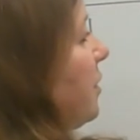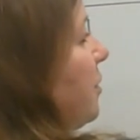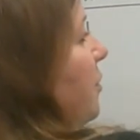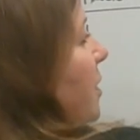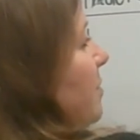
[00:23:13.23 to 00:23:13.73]

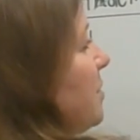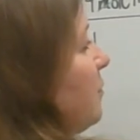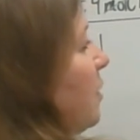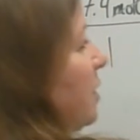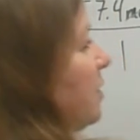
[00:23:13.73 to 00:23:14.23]
grams
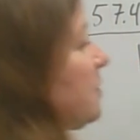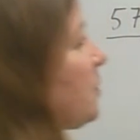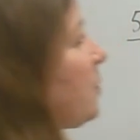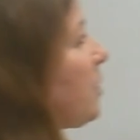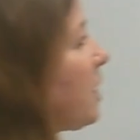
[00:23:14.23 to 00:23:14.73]
of water is
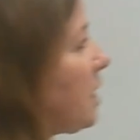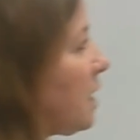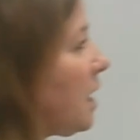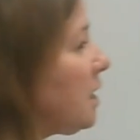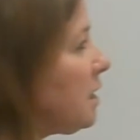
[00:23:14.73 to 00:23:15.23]
what we're going to
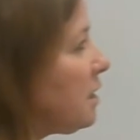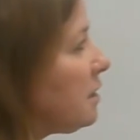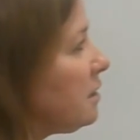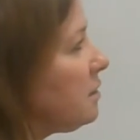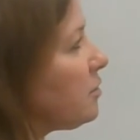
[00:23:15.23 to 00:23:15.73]
get
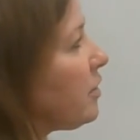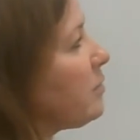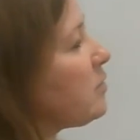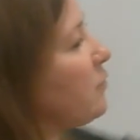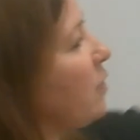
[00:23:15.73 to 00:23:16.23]
here.
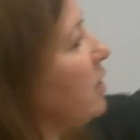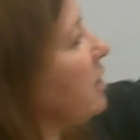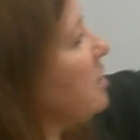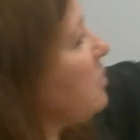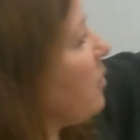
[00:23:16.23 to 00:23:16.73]
Grams of water
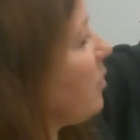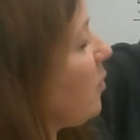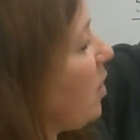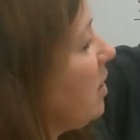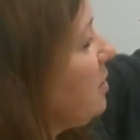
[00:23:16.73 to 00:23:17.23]
is what we
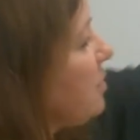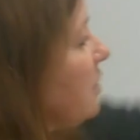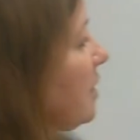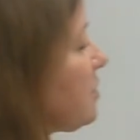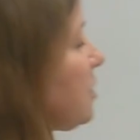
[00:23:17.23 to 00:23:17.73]
want, so
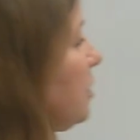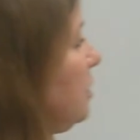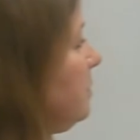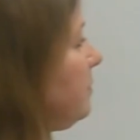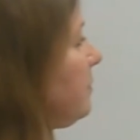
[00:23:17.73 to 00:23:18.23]
that's
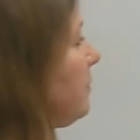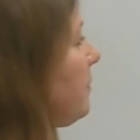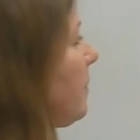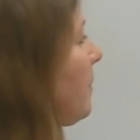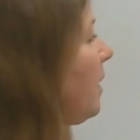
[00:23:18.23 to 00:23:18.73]
good.
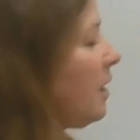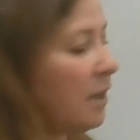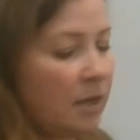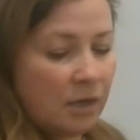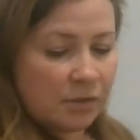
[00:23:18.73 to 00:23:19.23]

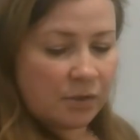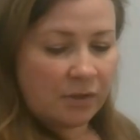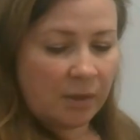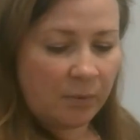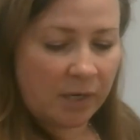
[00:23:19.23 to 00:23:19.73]
So
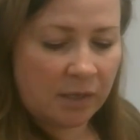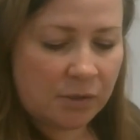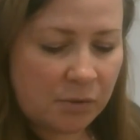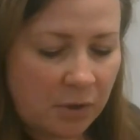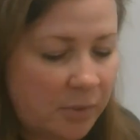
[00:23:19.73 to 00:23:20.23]
then we do our